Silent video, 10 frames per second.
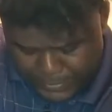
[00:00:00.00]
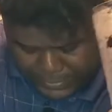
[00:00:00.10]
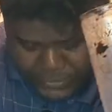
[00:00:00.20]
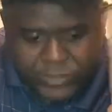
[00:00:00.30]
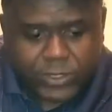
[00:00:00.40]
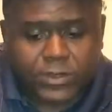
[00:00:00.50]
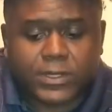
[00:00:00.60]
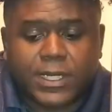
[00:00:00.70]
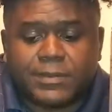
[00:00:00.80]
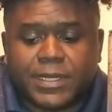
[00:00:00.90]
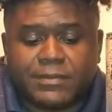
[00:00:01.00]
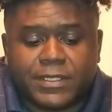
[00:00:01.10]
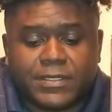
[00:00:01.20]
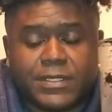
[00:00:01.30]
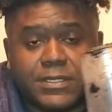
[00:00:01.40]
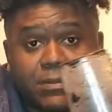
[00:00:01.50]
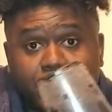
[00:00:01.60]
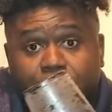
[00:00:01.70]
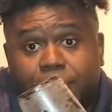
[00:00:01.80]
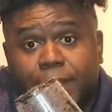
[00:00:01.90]
And solo cup obviously is a
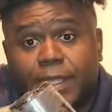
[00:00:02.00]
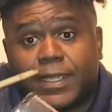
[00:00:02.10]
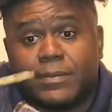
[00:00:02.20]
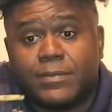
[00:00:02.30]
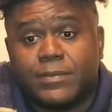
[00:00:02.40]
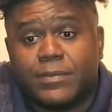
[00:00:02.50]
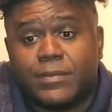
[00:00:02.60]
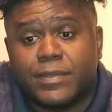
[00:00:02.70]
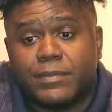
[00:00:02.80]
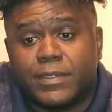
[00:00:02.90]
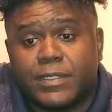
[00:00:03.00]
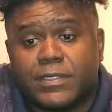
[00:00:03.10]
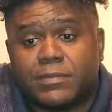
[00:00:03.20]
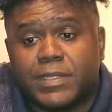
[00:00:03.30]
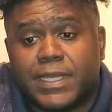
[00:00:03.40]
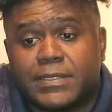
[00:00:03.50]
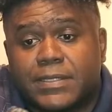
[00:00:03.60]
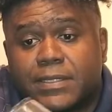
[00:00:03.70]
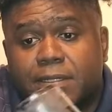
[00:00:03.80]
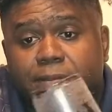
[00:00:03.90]
brand name. It's a
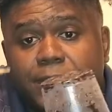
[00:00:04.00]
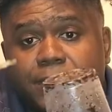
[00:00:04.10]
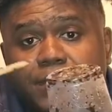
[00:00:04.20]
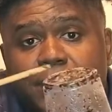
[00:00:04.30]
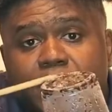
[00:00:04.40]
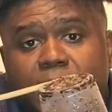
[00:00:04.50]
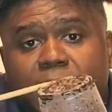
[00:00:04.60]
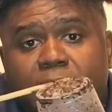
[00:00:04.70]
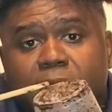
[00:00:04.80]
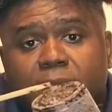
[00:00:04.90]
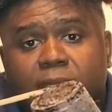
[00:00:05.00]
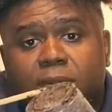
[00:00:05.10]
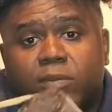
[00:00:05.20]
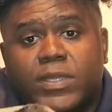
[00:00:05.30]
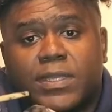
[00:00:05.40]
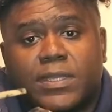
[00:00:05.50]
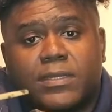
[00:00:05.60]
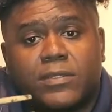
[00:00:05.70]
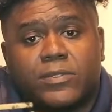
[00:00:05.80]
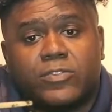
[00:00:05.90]
plastic cup. We
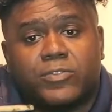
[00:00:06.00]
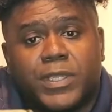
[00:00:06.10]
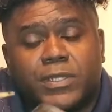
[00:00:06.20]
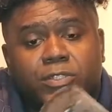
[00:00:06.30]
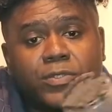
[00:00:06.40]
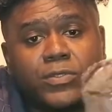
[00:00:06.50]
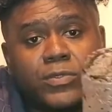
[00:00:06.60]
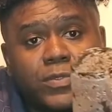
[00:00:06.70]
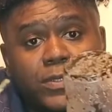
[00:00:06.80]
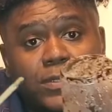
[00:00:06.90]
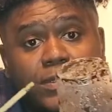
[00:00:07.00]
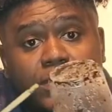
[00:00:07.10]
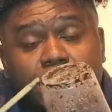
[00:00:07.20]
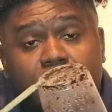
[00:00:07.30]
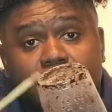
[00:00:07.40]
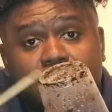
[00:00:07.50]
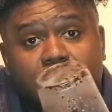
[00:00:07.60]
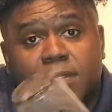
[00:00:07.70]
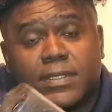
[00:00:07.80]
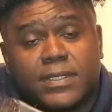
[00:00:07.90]
cut little drainage holes
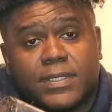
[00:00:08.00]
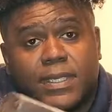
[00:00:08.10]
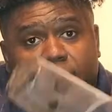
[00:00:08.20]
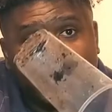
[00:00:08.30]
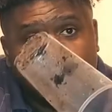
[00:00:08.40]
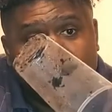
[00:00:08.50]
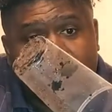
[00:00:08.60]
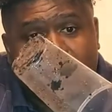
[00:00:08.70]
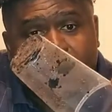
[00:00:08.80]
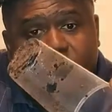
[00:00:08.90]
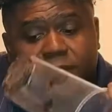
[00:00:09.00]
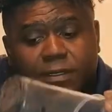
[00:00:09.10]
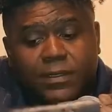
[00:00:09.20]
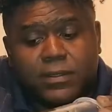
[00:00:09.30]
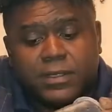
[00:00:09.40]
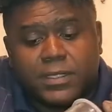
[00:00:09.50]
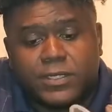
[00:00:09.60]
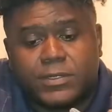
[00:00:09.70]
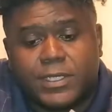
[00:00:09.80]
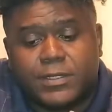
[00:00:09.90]
inside of the
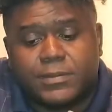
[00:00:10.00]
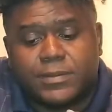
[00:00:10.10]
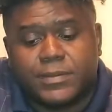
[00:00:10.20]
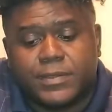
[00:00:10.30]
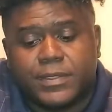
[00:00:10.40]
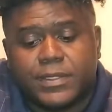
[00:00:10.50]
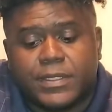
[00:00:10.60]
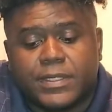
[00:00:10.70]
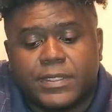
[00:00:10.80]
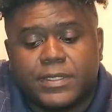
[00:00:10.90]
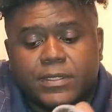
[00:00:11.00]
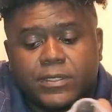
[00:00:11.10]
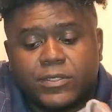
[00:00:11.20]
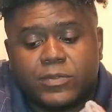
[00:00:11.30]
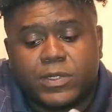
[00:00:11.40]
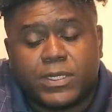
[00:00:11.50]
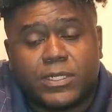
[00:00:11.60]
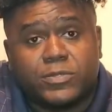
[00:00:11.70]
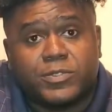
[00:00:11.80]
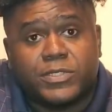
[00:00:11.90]
clear cup, used
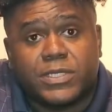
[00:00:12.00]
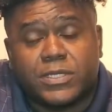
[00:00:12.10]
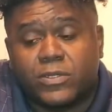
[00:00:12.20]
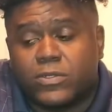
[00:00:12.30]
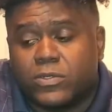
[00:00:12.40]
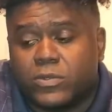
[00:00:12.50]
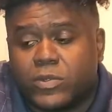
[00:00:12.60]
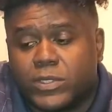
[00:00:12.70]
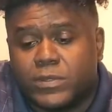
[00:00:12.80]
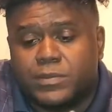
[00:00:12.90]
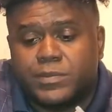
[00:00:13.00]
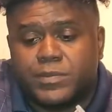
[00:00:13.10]
100% cocoa coir.